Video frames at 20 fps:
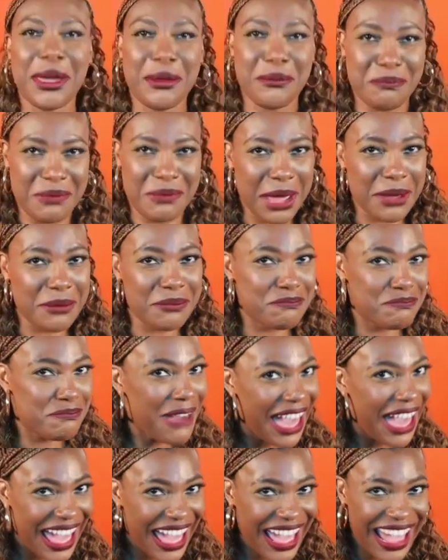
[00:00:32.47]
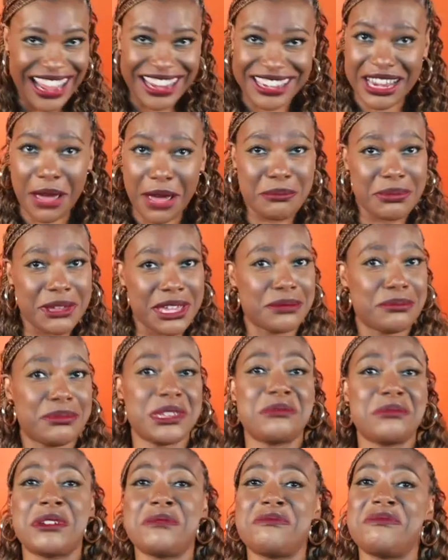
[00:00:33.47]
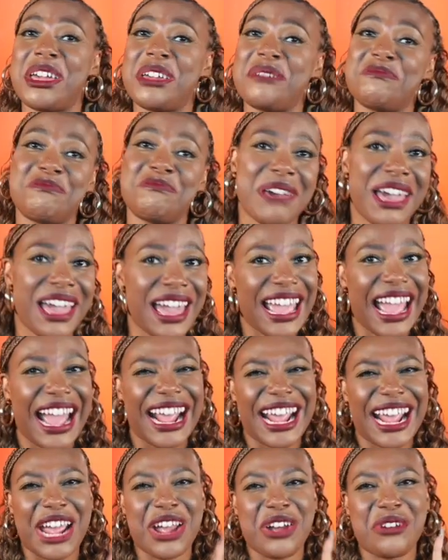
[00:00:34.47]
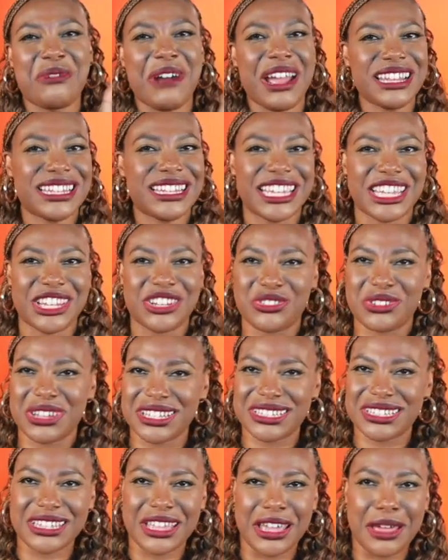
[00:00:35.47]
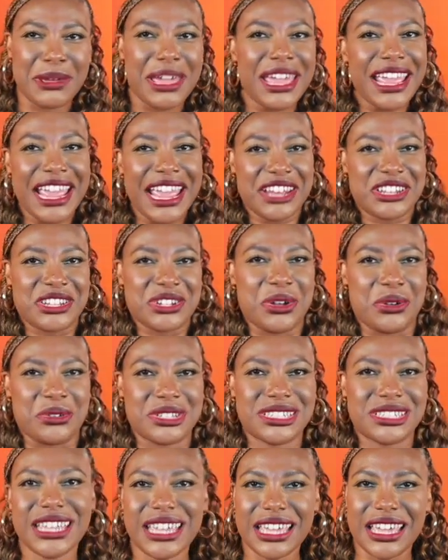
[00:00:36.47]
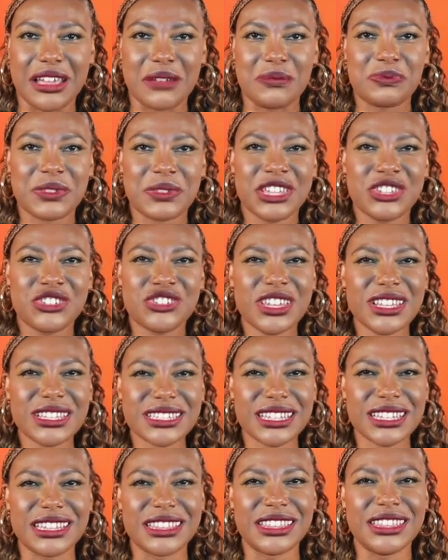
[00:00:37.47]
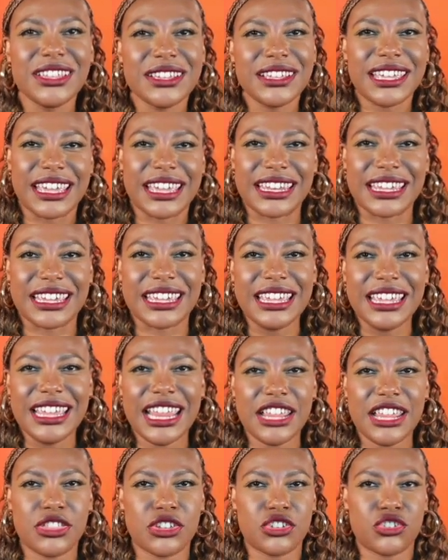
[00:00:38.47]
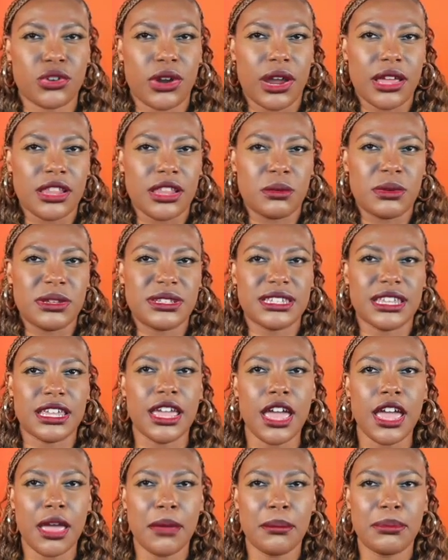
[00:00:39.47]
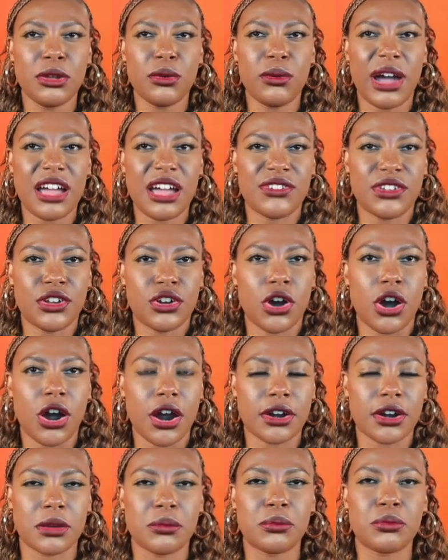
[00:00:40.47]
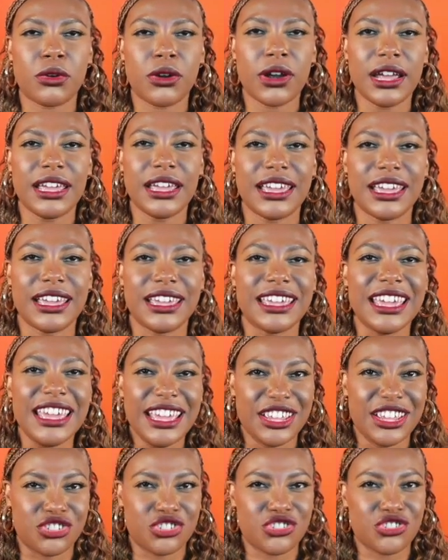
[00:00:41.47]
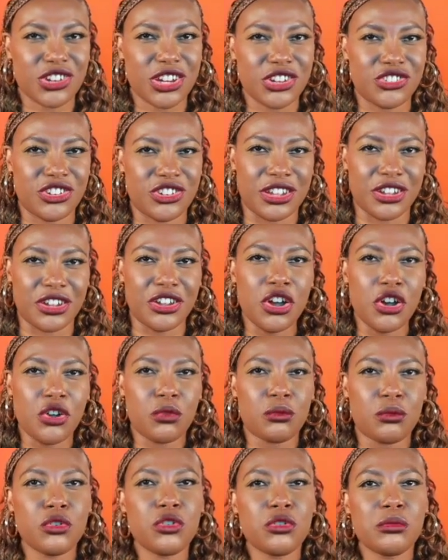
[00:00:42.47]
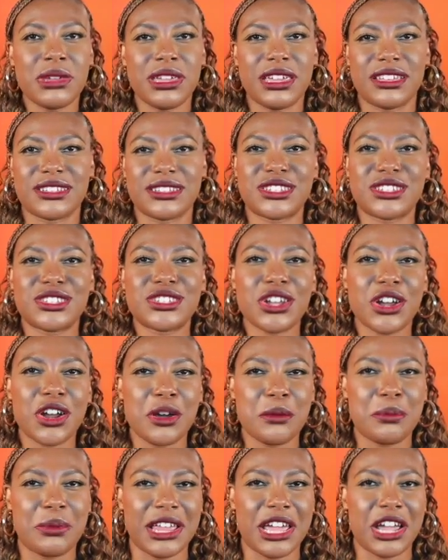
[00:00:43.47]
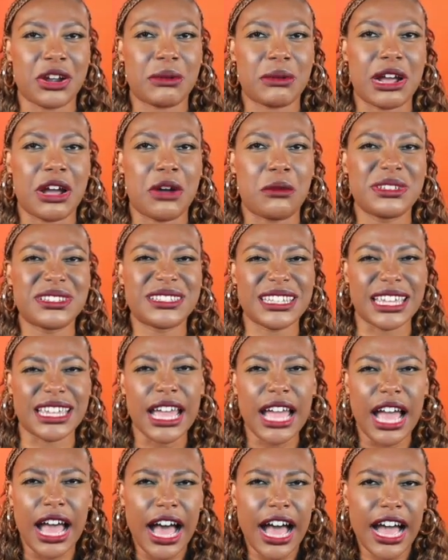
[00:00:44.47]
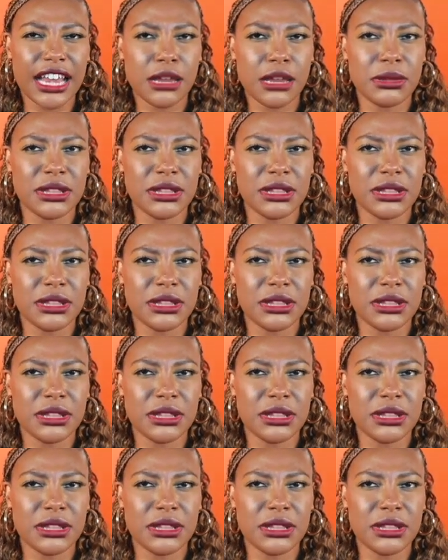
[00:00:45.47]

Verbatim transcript: And baby, not baby, but baby, I can't wait to get dressed up and to go see it. Just look at it. In the trailer, we see Blue Ivy Carter praying and stretching, Rumi and Sir playing around. We see Honey